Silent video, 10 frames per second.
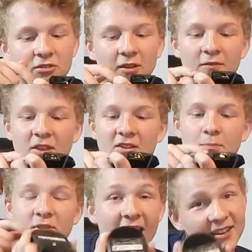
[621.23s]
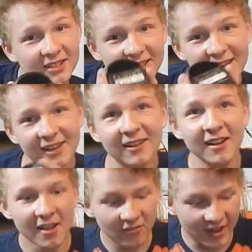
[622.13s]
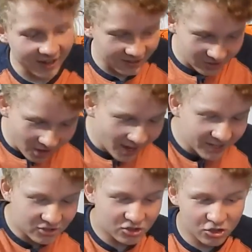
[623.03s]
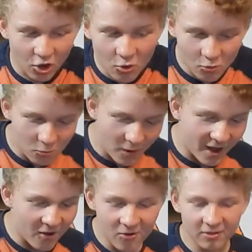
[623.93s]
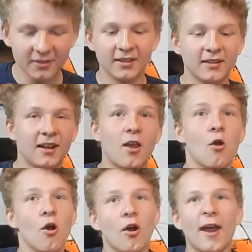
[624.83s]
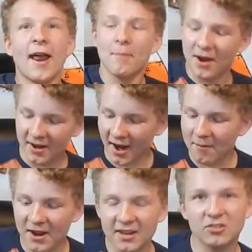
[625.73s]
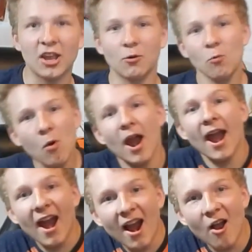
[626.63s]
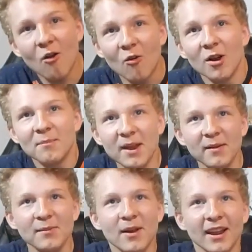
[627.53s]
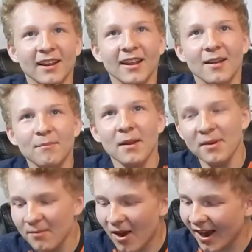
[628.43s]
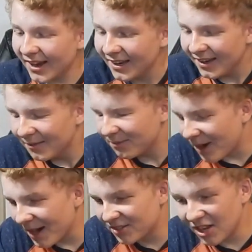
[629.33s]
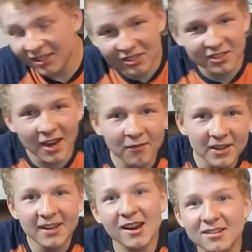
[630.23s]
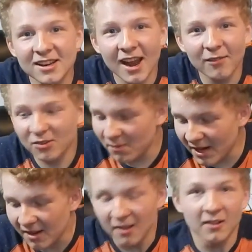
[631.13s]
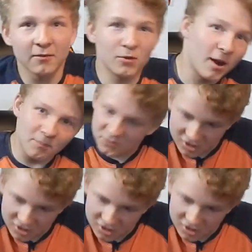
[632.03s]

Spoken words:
of this plastic here that it glides so well. And I bet he's like, wow! Maybe my sensitivity doesn't have to be up to